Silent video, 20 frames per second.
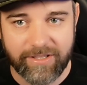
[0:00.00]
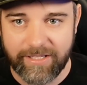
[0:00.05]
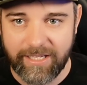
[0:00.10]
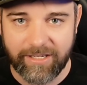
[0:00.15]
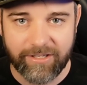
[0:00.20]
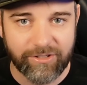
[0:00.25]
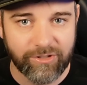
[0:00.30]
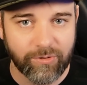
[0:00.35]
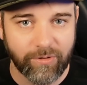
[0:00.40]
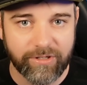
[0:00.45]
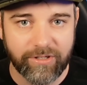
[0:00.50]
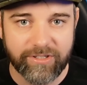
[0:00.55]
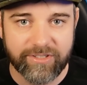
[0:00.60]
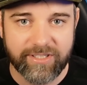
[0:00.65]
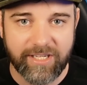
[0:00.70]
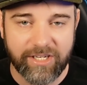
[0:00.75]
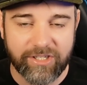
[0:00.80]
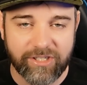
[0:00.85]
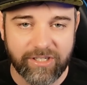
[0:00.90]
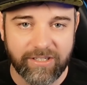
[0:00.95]
and they can join your
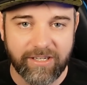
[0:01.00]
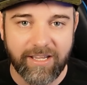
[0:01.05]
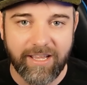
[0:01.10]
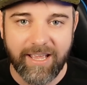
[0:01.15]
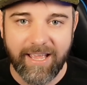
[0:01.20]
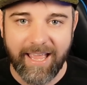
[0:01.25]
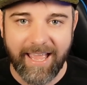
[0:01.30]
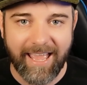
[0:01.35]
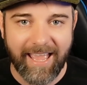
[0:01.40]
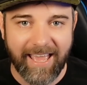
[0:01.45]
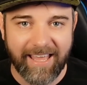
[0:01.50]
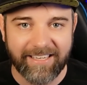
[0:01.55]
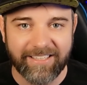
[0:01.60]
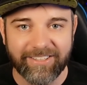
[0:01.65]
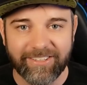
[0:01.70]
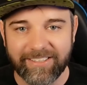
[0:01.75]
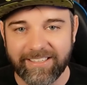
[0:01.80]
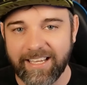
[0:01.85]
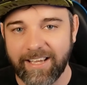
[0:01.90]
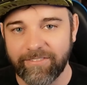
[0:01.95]
session, and
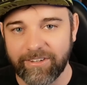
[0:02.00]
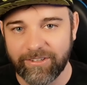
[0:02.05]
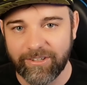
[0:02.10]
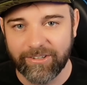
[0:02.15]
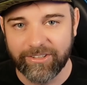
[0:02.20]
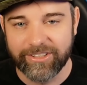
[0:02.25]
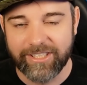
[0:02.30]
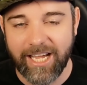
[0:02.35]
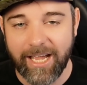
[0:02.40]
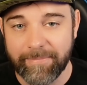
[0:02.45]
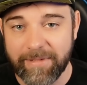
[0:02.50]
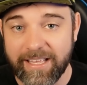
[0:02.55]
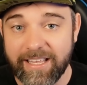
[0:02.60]
you can have a good old time.